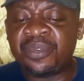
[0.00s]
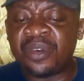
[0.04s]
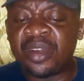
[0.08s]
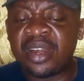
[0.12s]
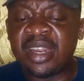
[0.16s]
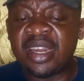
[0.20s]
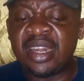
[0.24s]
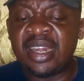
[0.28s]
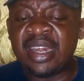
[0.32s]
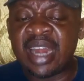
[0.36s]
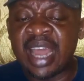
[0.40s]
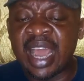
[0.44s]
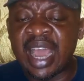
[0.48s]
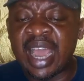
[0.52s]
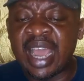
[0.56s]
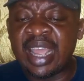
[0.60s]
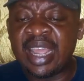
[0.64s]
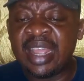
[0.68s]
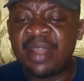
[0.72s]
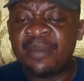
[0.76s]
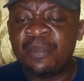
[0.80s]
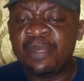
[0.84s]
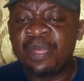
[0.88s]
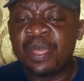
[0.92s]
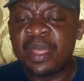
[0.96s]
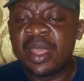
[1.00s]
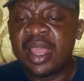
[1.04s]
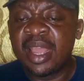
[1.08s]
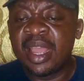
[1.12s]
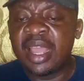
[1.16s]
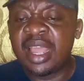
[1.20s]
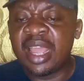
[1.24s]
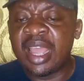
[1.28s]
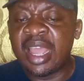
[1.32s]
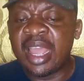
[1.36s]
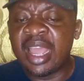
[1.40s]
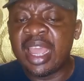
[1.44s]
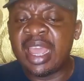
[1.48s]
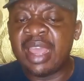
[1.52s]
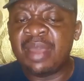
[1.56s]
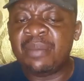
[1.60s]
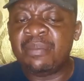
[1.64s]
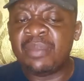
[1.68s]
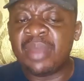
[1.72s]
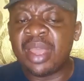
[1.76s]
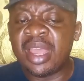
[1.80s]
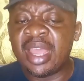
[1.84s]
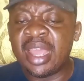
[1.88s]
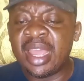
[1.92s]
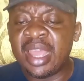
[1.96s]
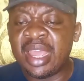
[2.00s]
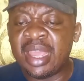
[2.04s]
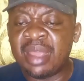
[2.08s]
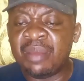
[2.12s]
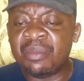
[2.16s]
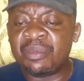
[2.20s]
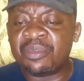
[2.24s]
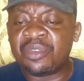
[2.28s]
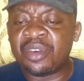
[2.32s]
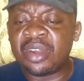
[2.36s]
for the 9mm.